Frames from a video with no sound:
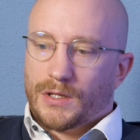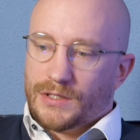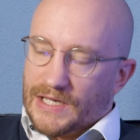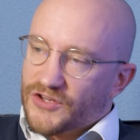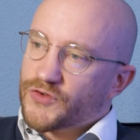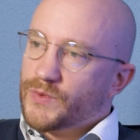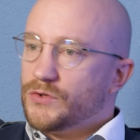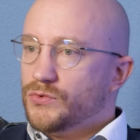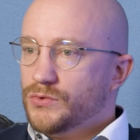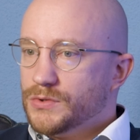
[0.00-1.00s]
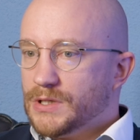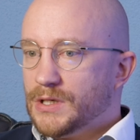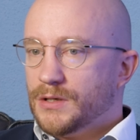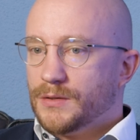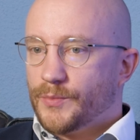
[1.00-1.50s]
Yes, we do.
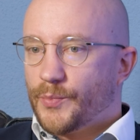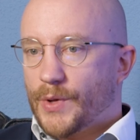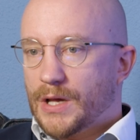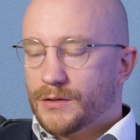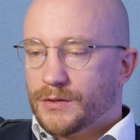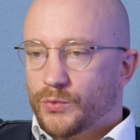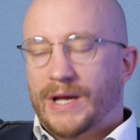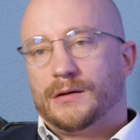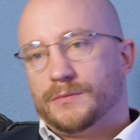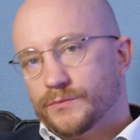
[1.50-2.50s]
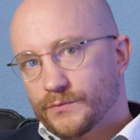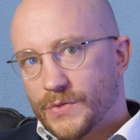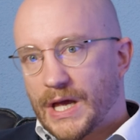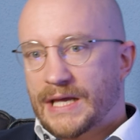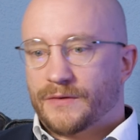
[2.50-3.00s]
Uh, well,
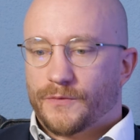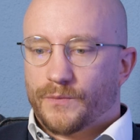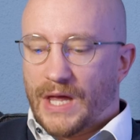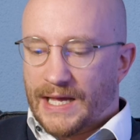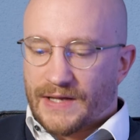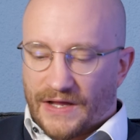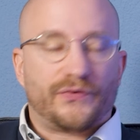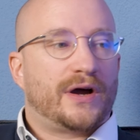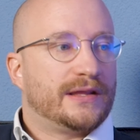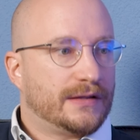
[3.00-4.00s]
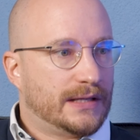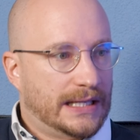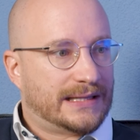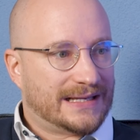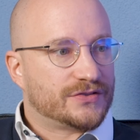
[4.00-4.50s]
it as far as it,
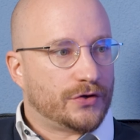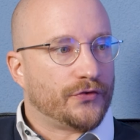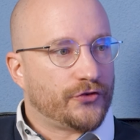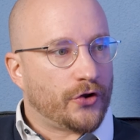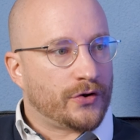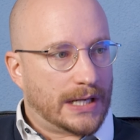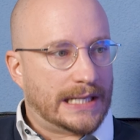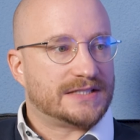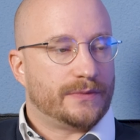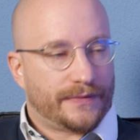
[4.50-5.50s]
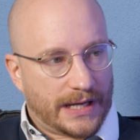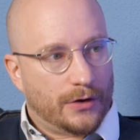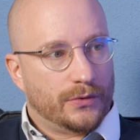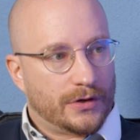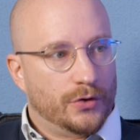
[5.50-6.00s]
it does concern us with
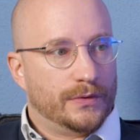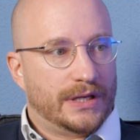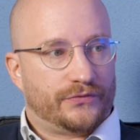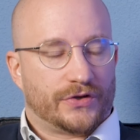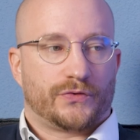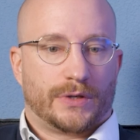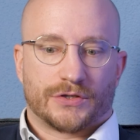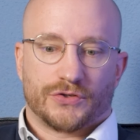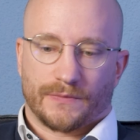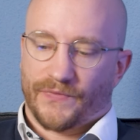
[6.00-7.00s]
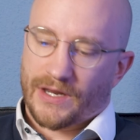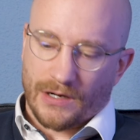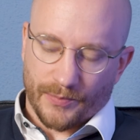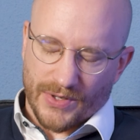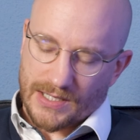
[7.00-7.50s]
our own infrastructure, there
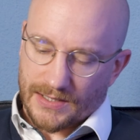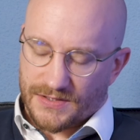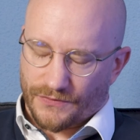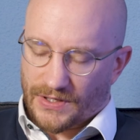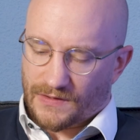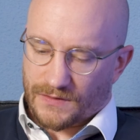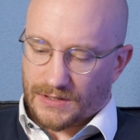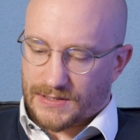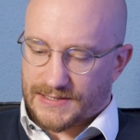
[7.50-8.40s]
are parts of it, uh,